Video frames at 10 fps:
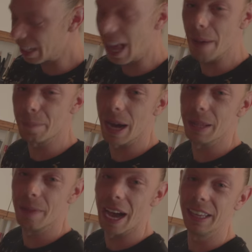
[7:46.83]
a like
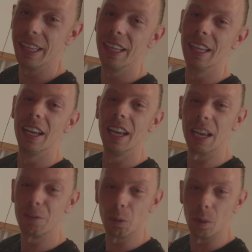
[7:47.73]
button, man.
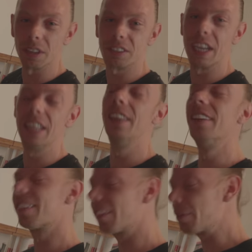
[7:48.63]
If you're watching,
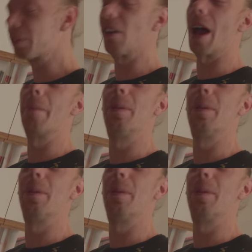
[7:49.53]
subscribe,